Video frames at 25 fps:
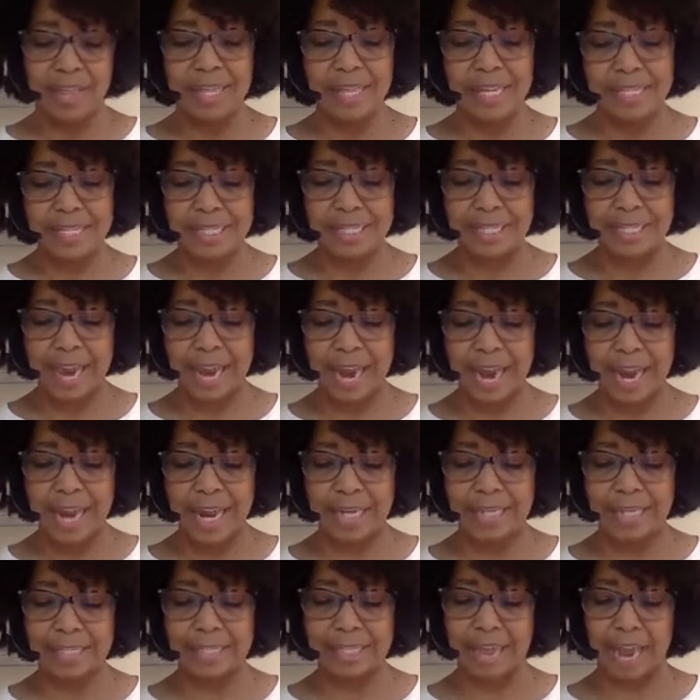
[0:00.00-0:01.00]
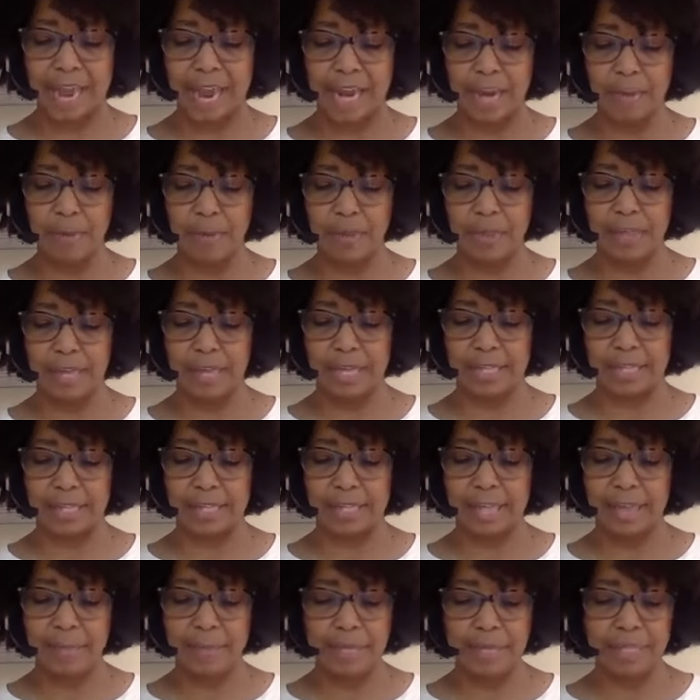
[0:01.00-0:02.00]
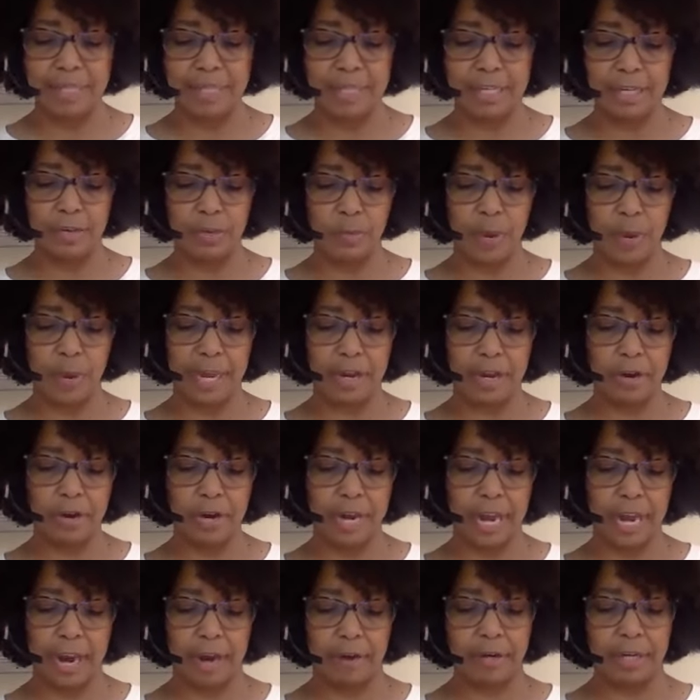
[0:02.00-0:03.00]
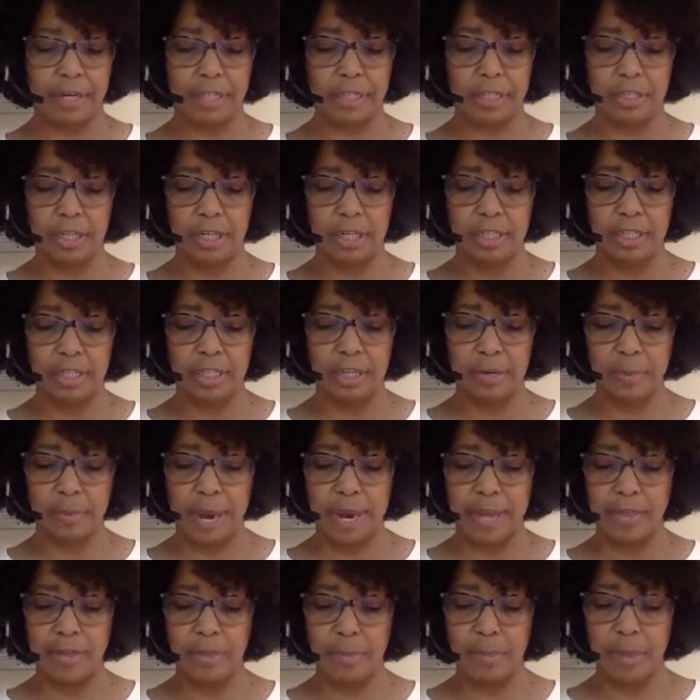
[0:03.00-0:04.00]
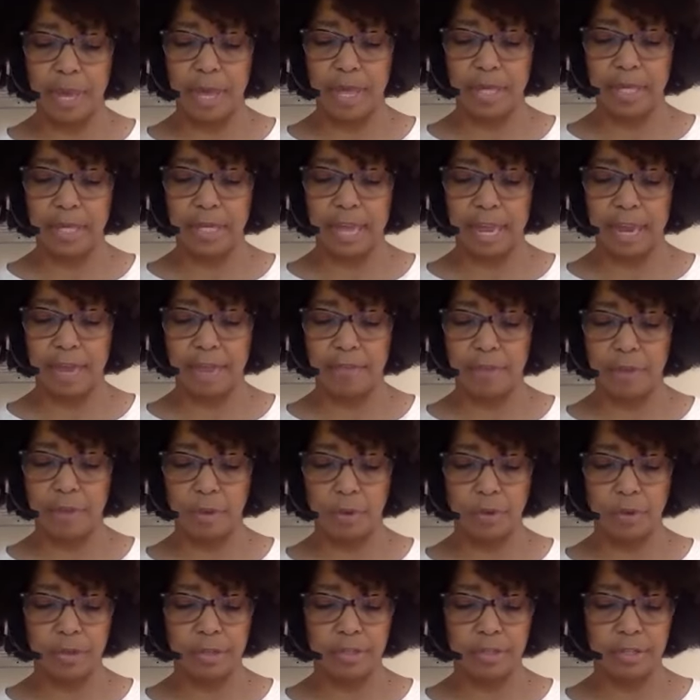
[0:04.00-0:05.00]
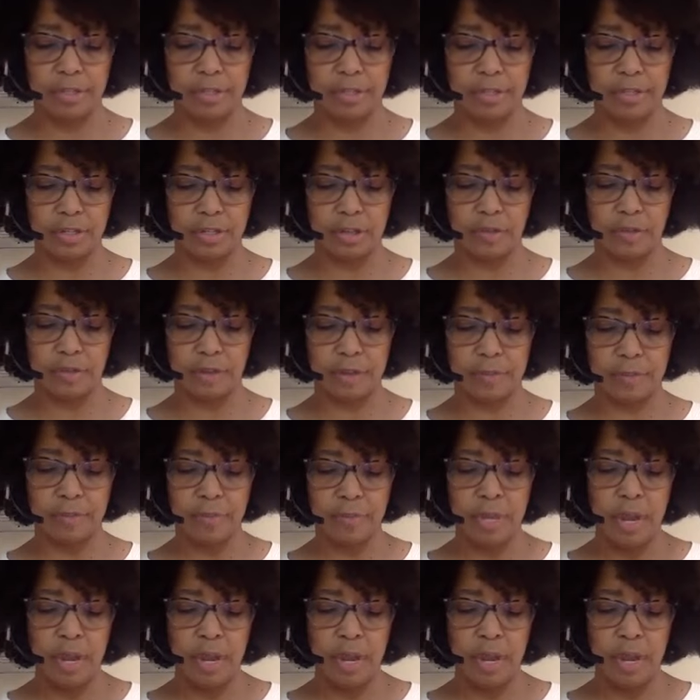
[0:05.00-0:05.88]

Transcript: Then stay and dine with us. Let me send away your carriage. She rang the bell and gave the order to the servant.